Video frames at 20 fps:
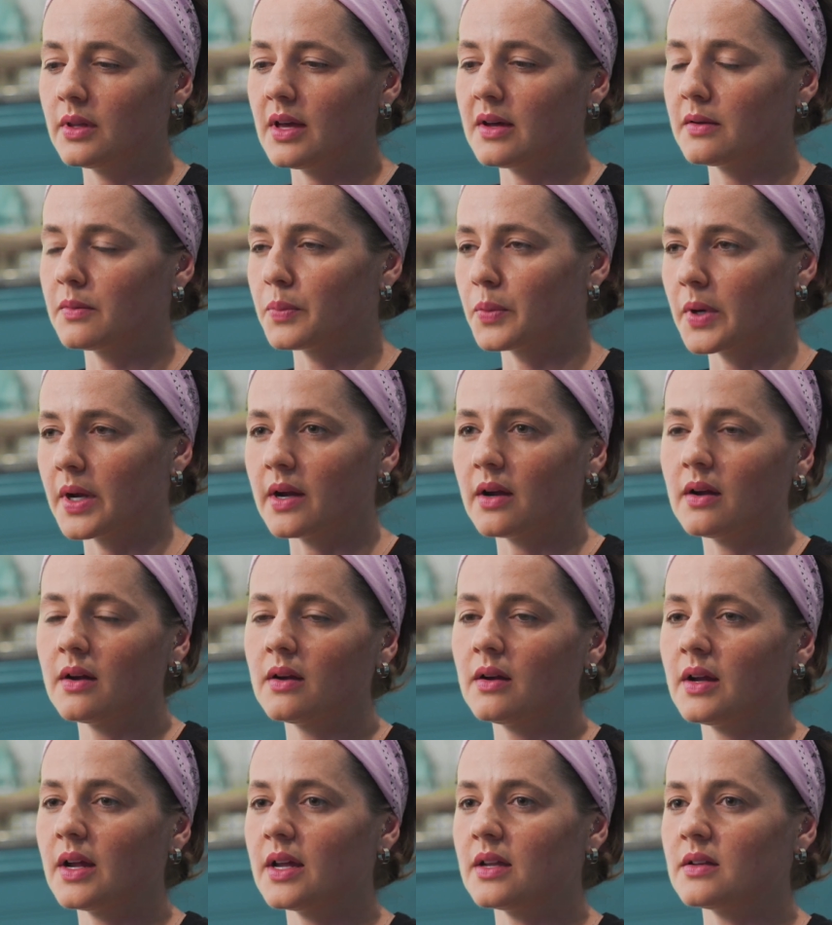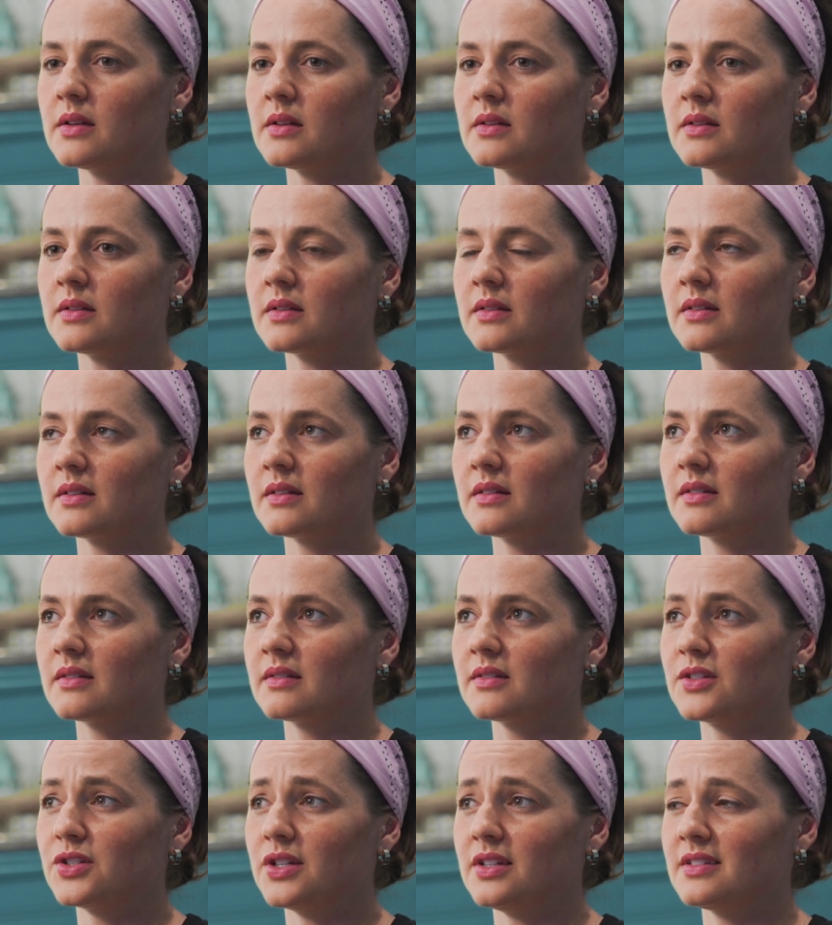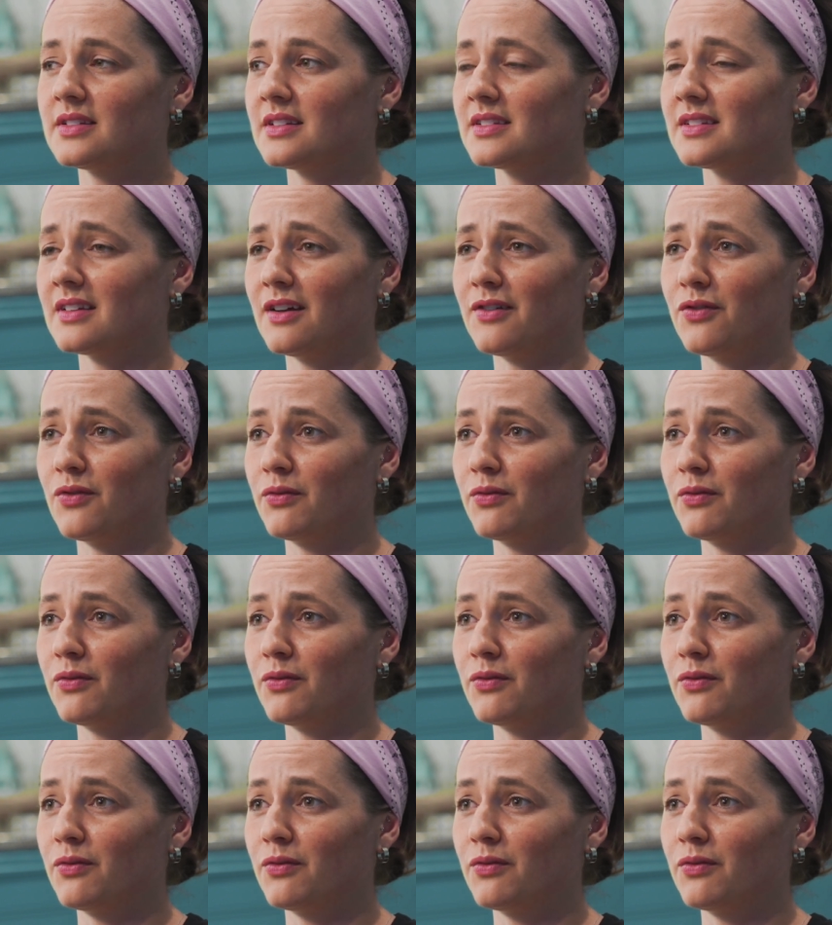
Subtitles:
lot of prayer and Jesus